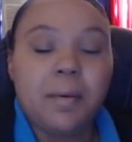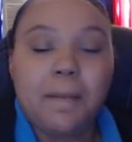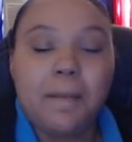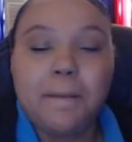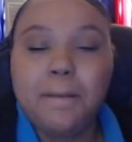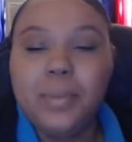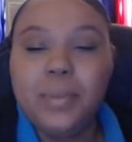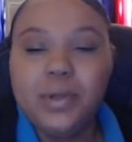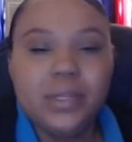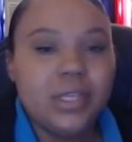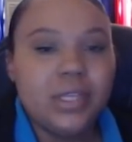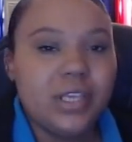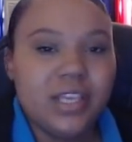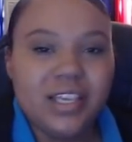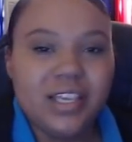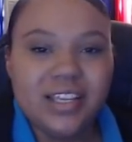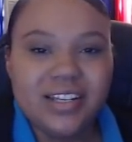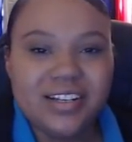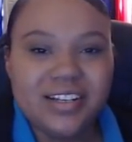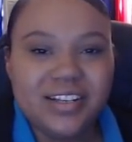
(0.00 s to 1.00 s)

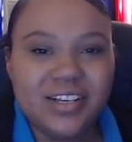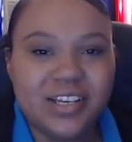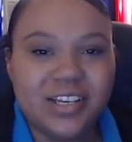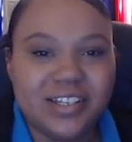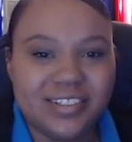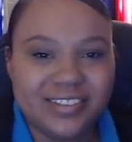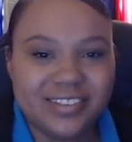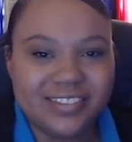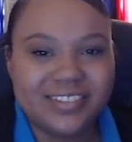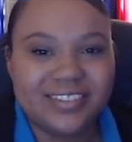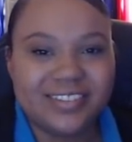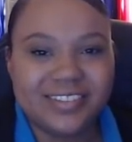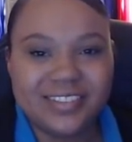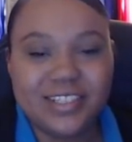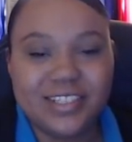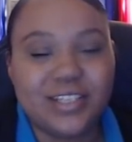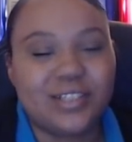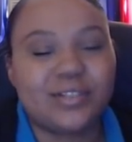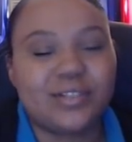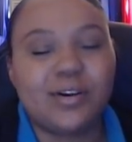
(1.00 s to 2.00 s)
bullying
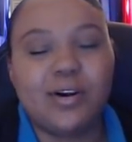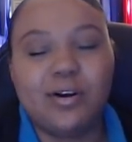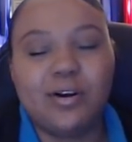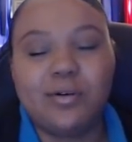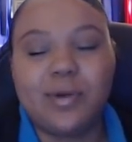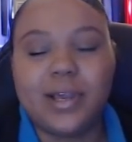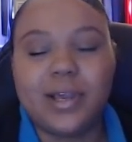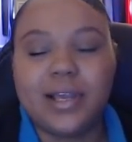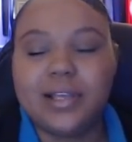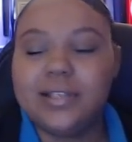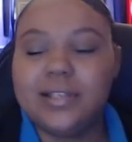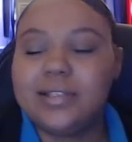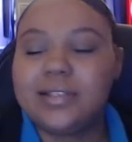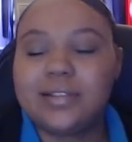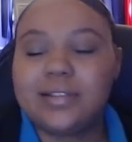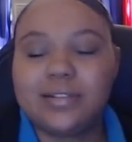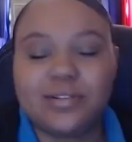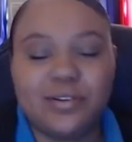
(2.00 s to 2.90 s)
is always